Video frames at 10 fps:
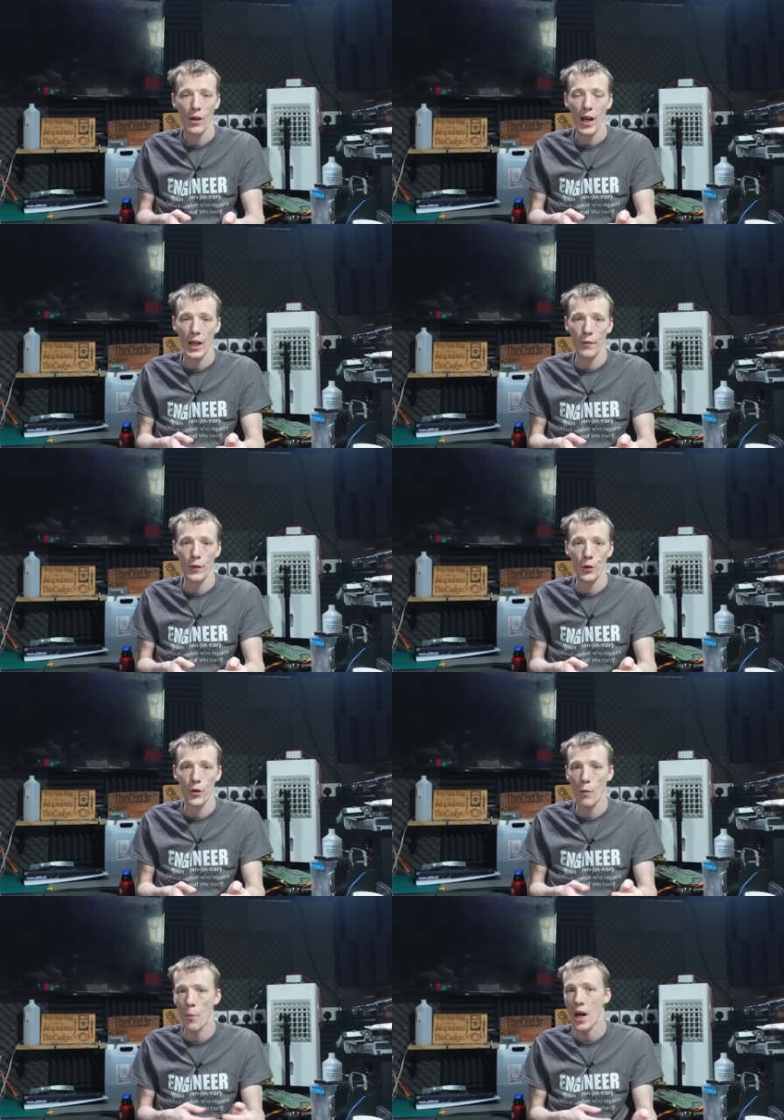any
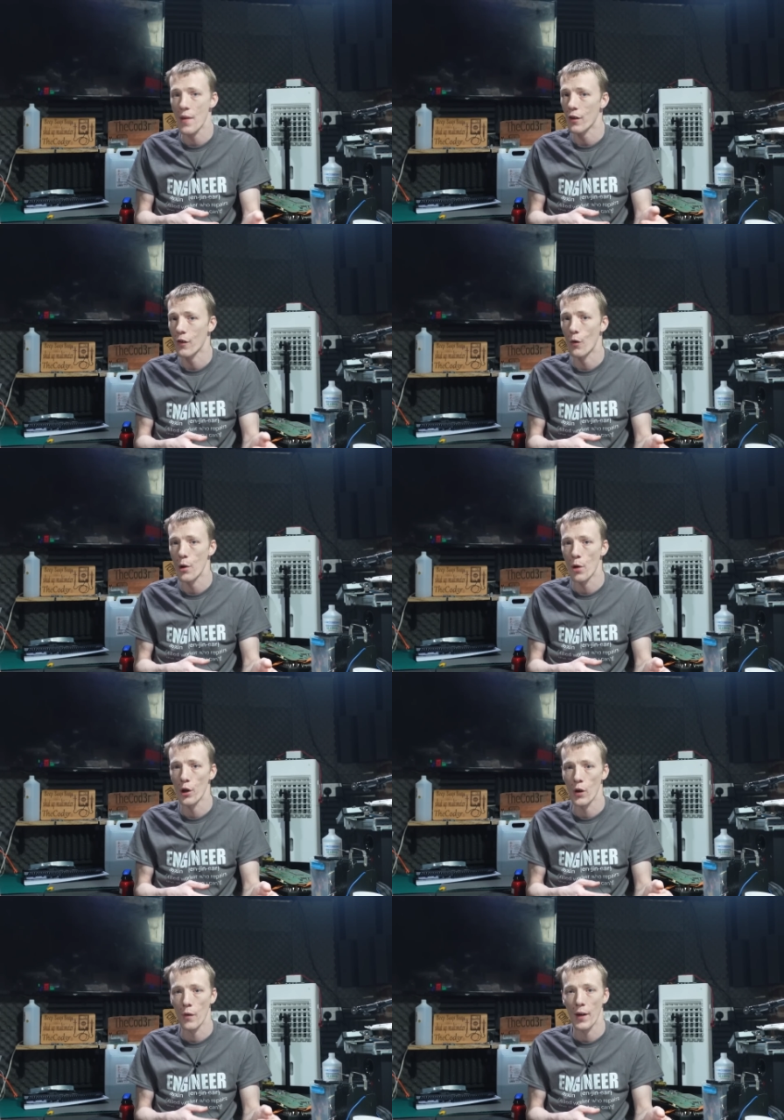future repair that Sony
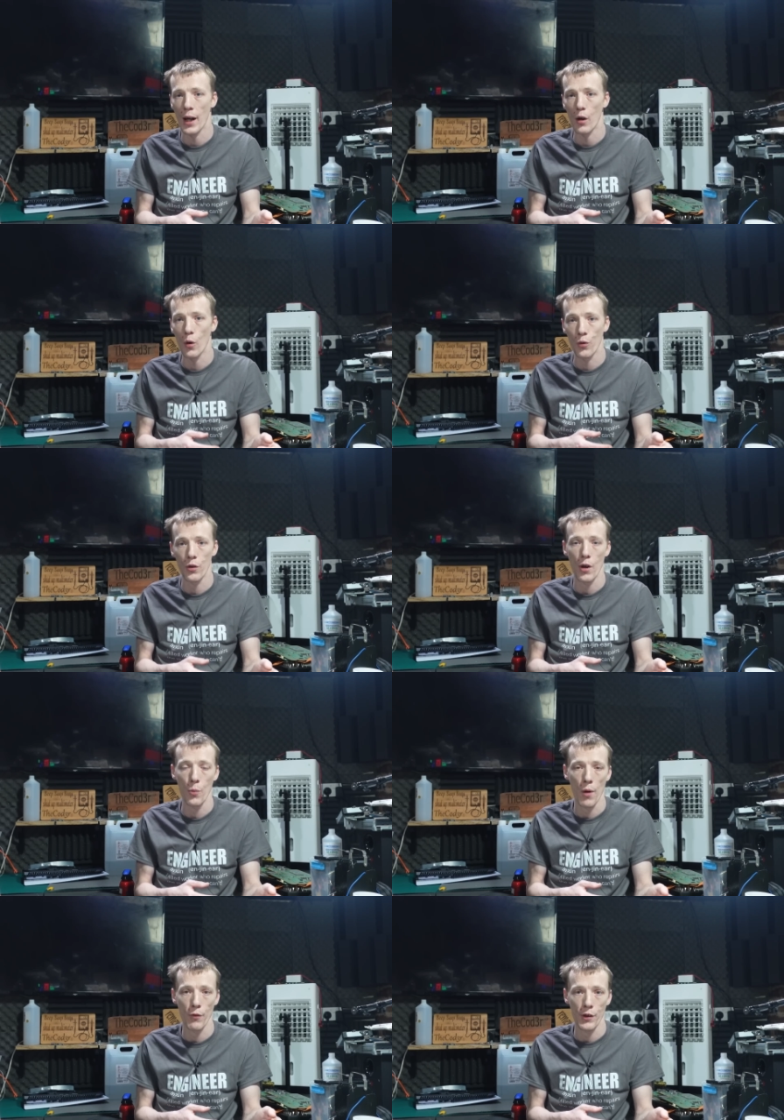might offer under the
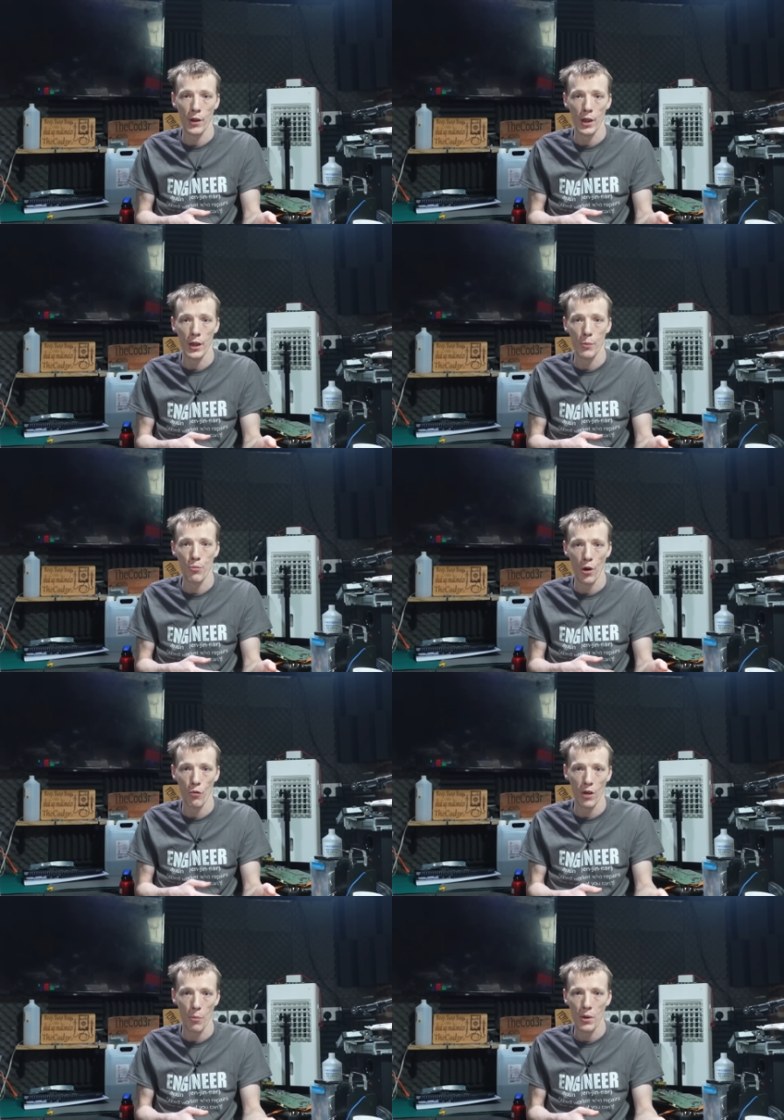warranty
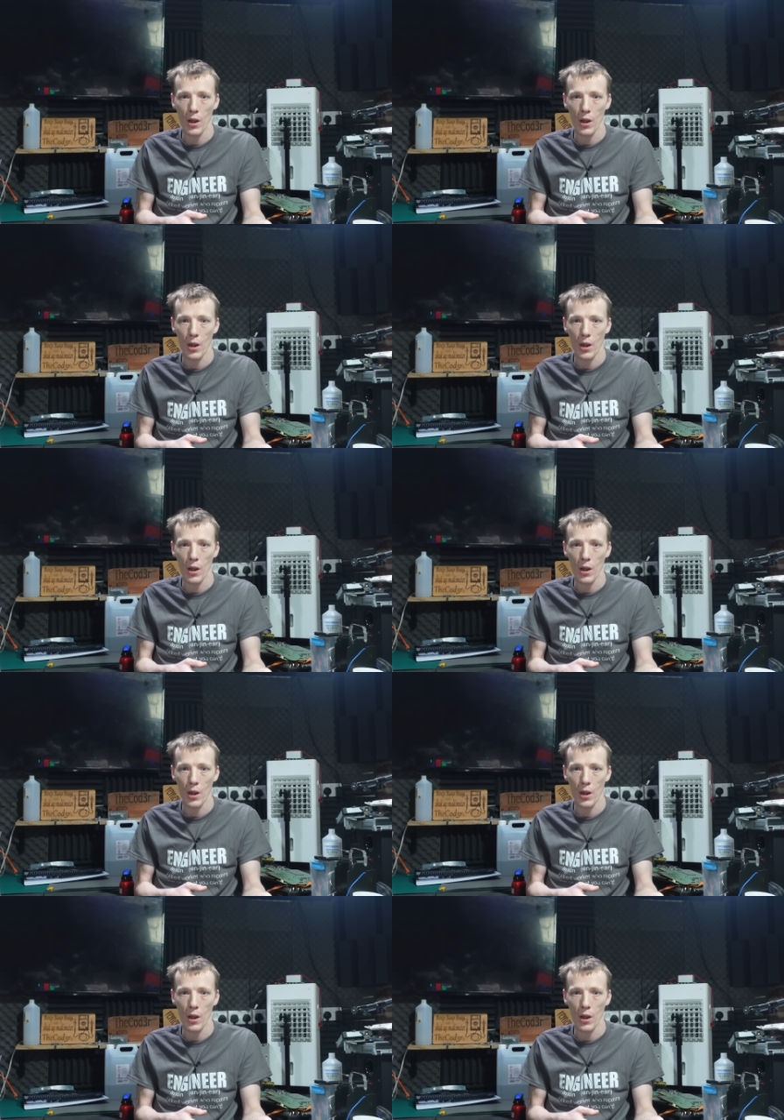programme.